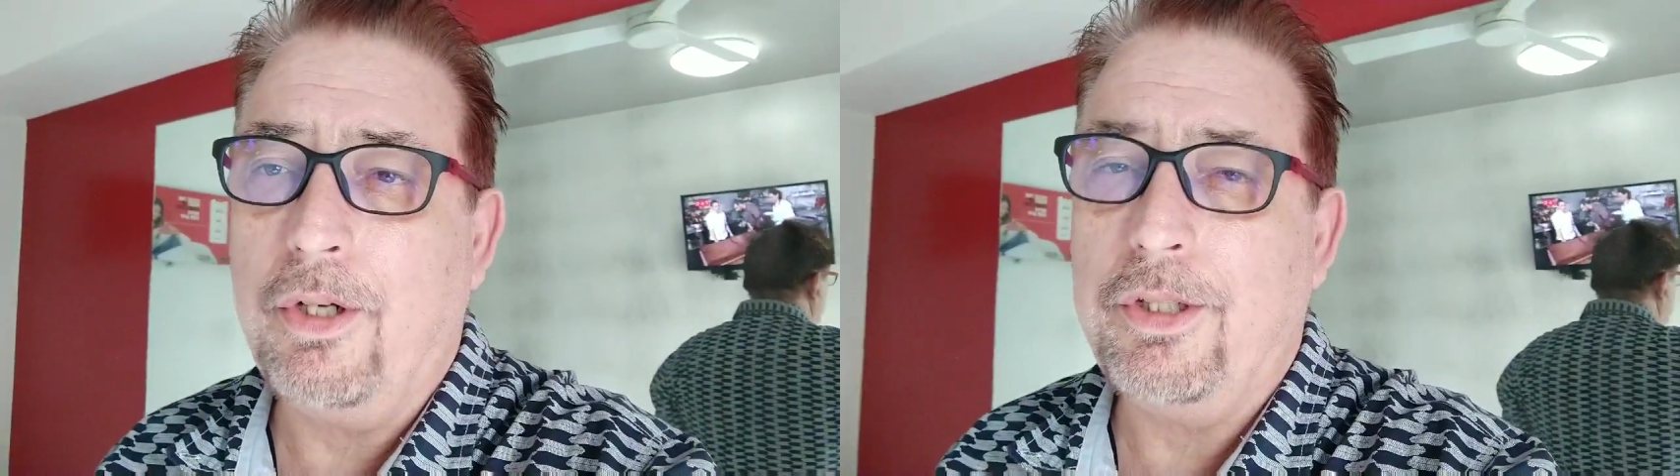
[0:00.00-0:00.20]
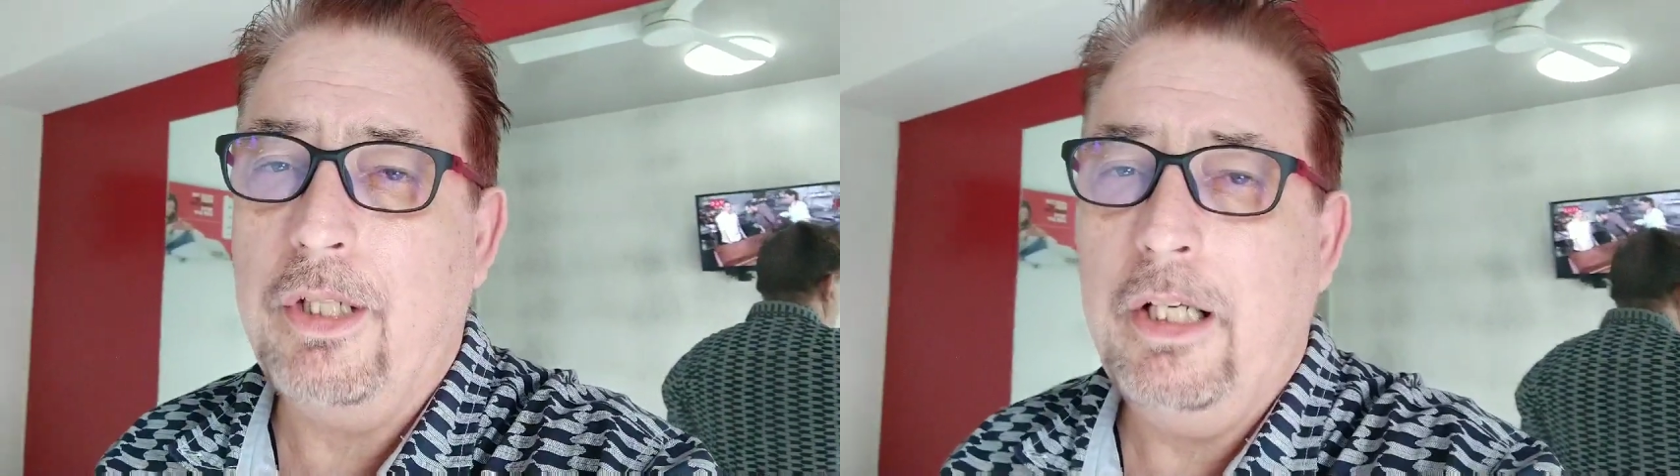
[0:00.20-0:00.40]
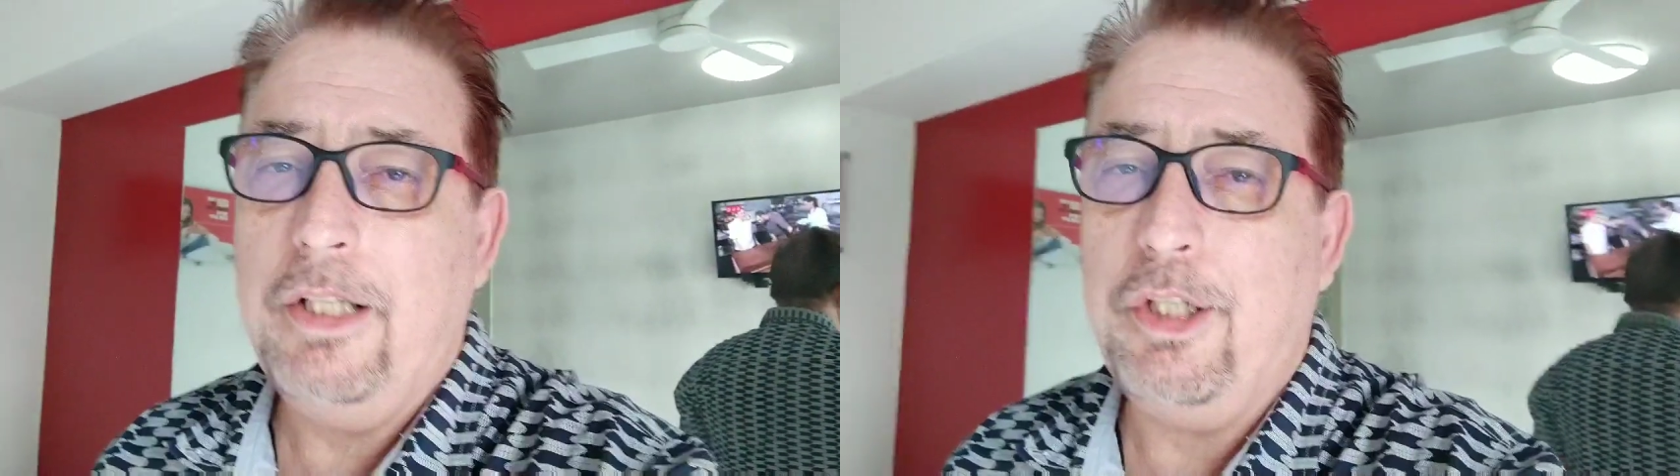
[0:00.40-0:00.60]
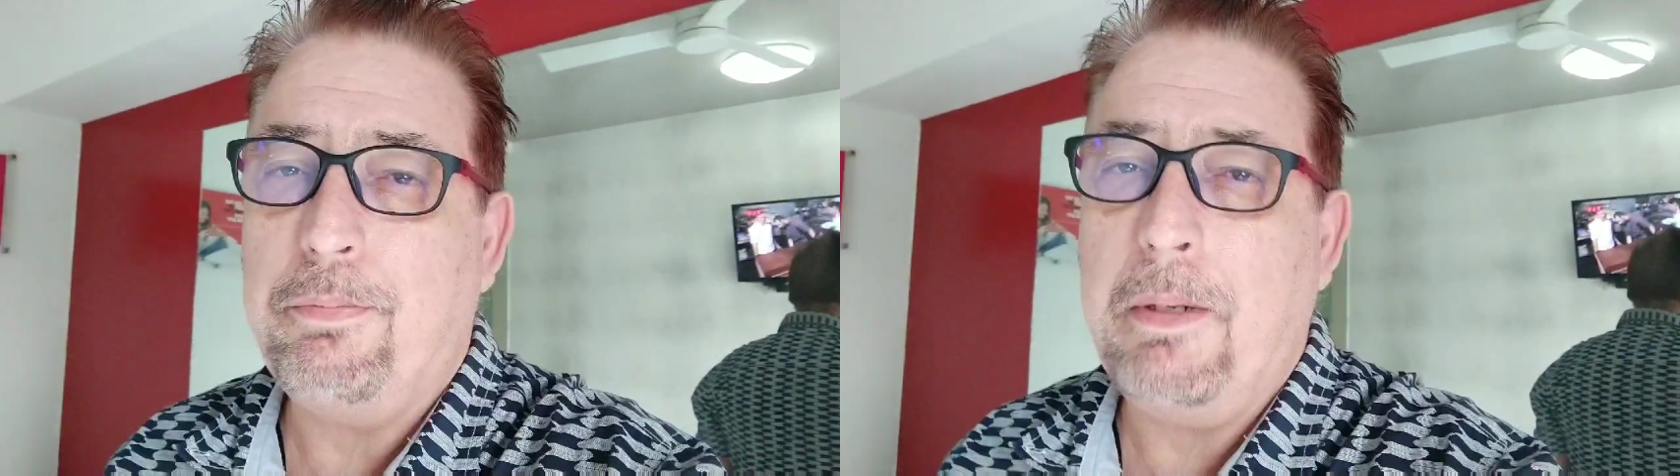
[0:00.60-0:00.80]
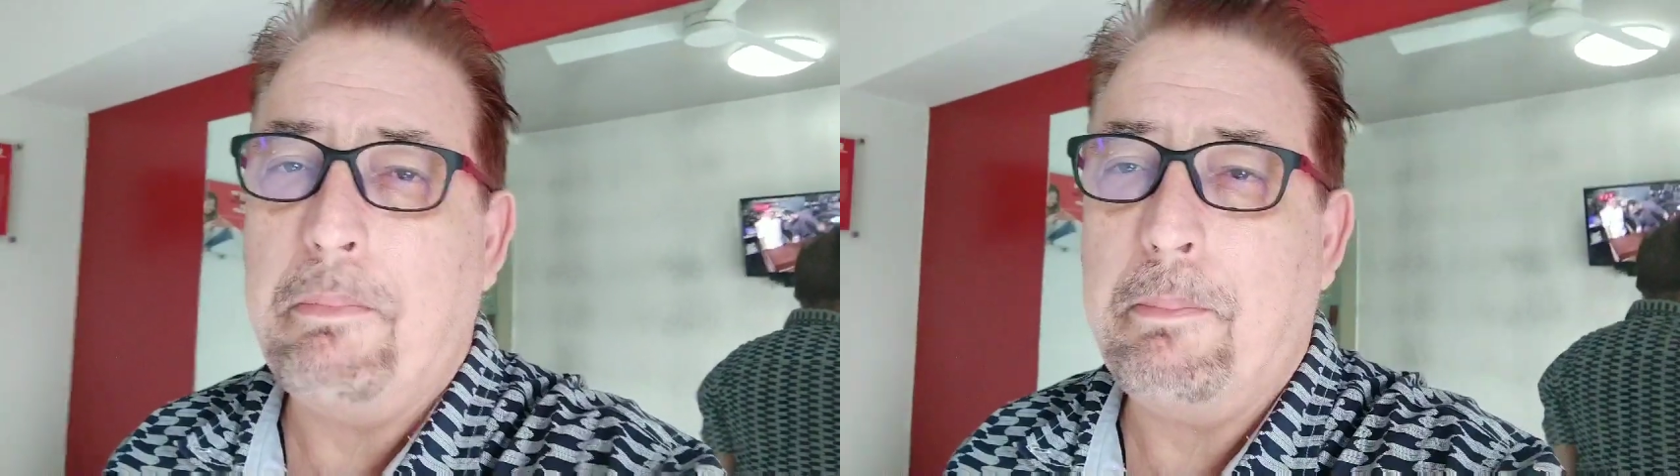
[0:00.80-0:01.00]
on the doors.
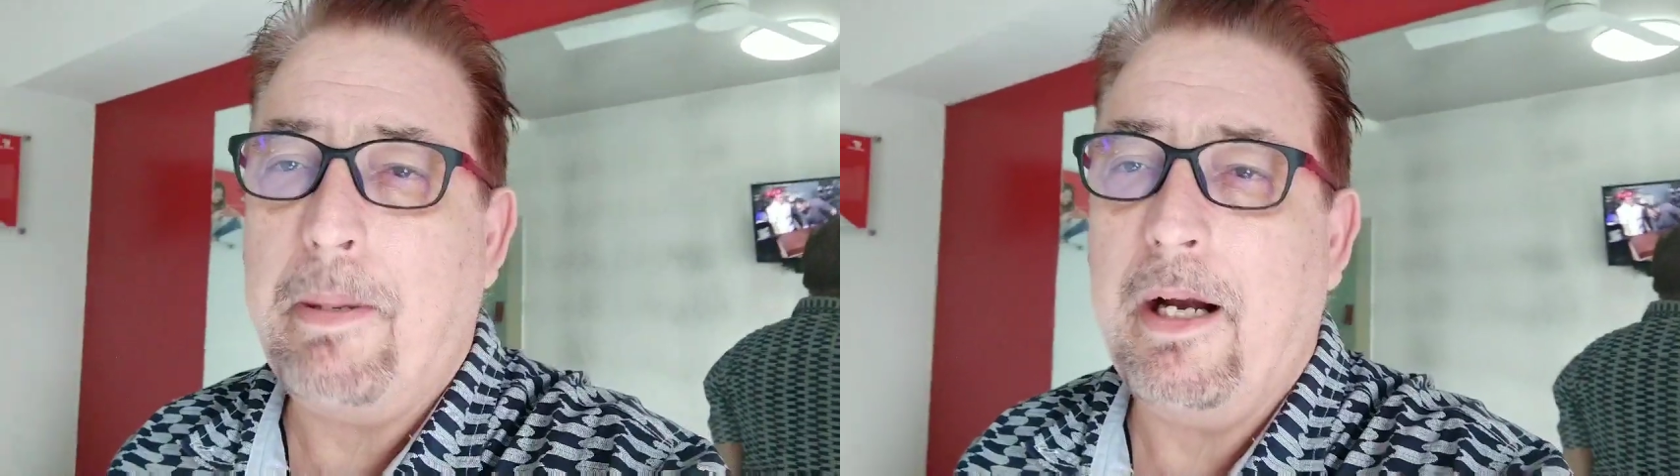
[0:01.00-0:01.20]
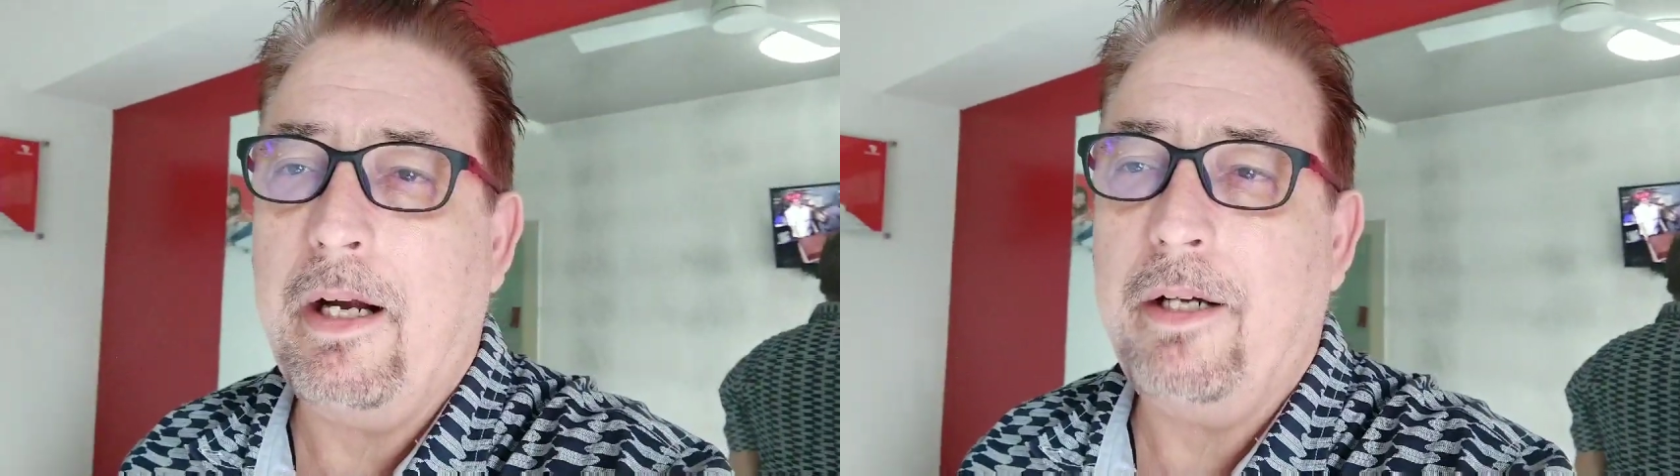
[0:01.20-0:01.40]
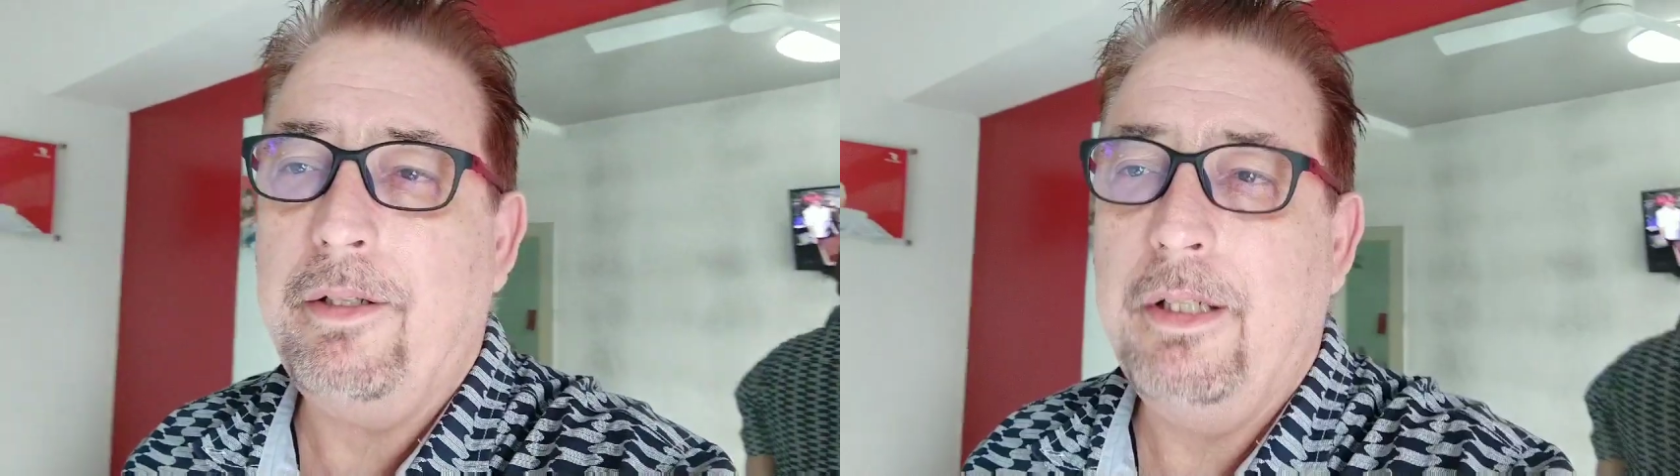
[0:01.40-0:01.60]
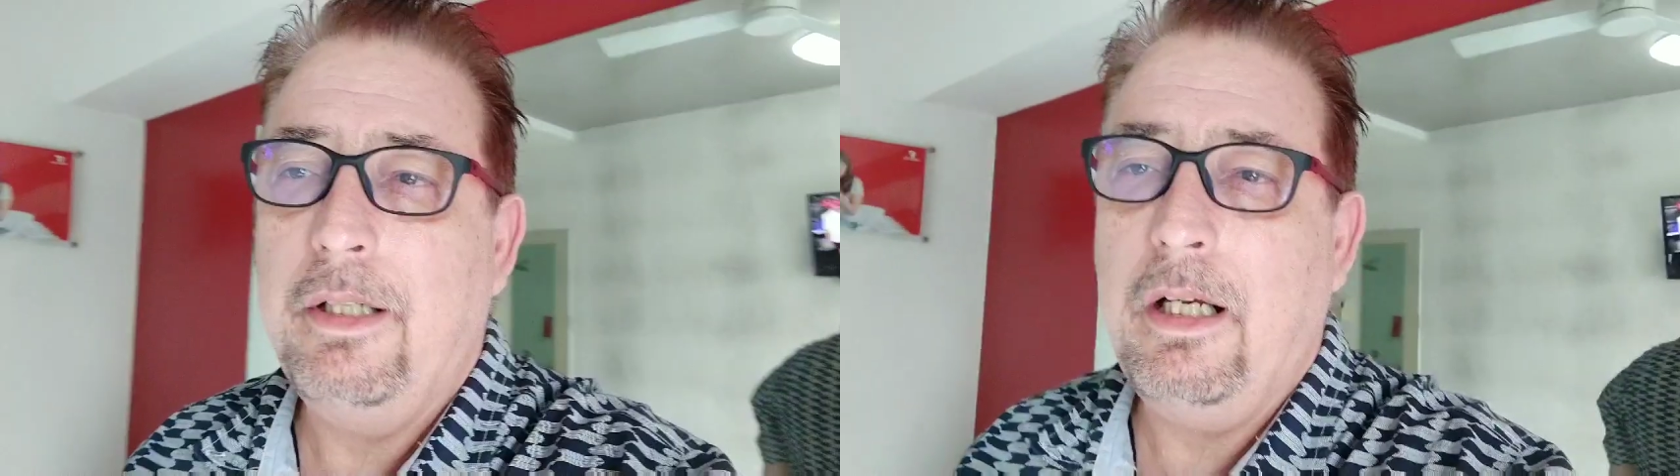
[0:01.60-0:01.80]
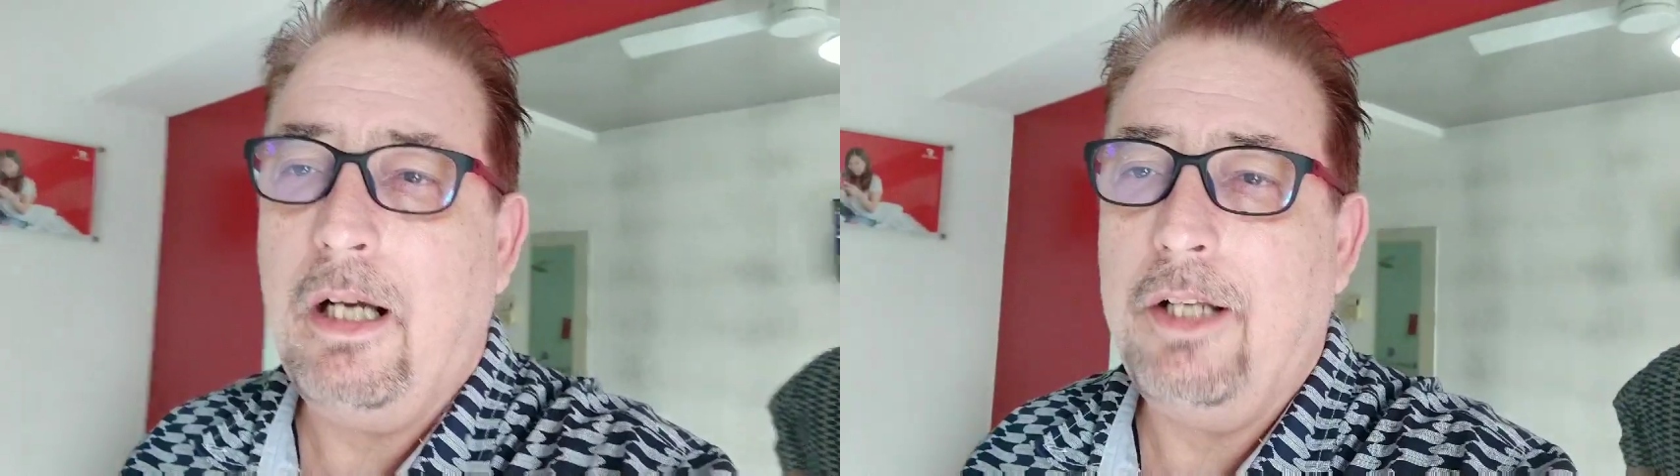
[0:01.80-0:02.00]
Just be
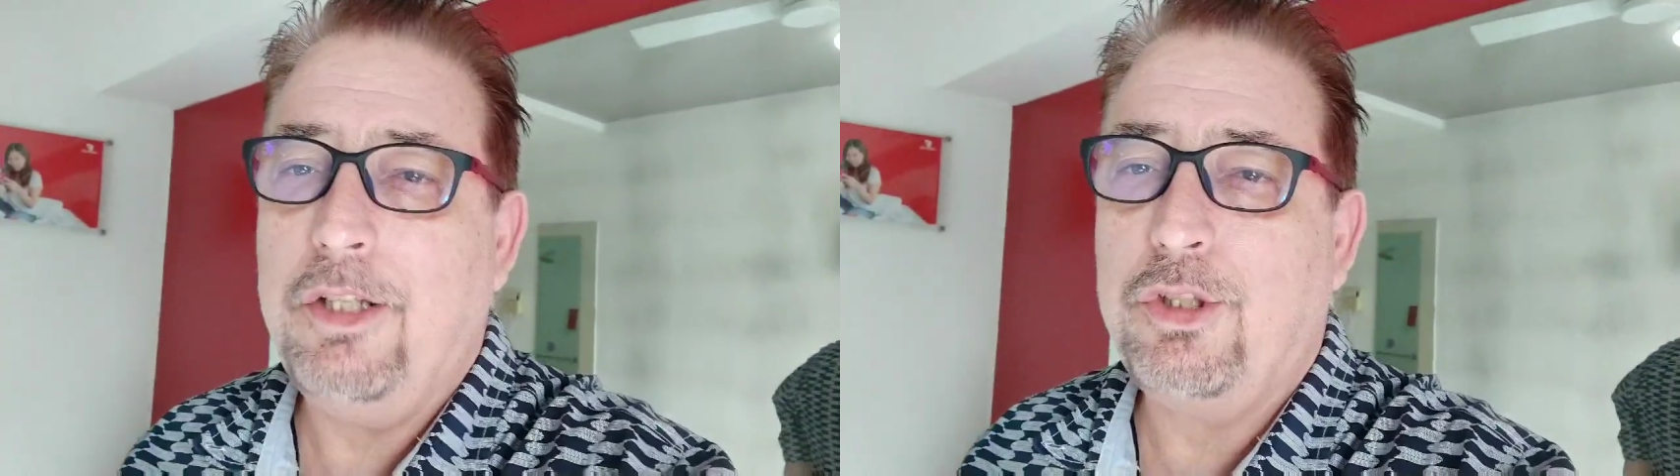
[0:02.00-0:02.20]
prepared.